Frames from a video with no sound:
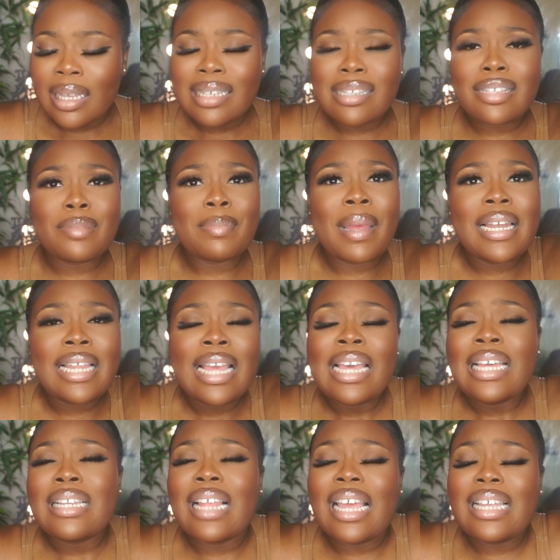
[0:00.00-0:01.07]
smelling
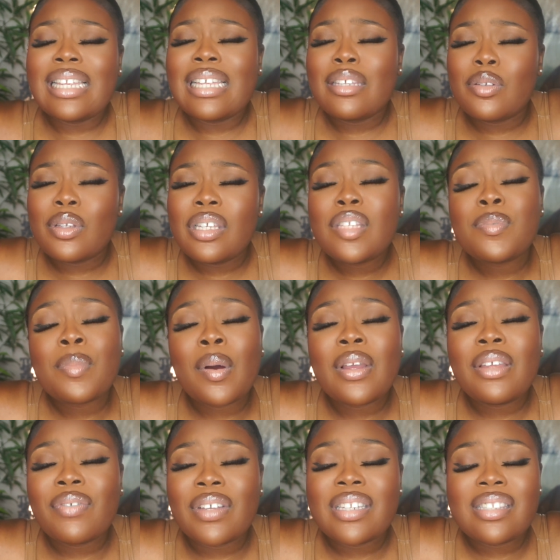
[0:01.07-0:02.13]
like he smelled
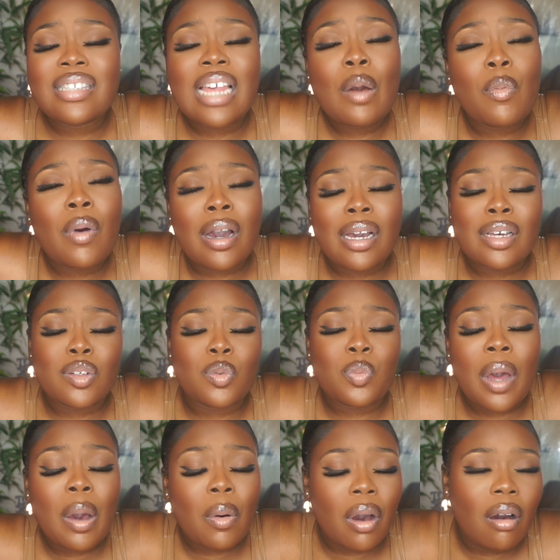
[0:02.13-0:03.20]
even sour as
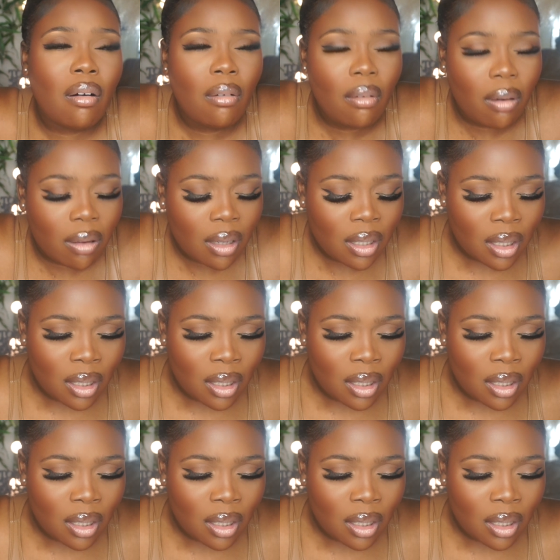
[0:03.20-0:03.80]
well. Oh.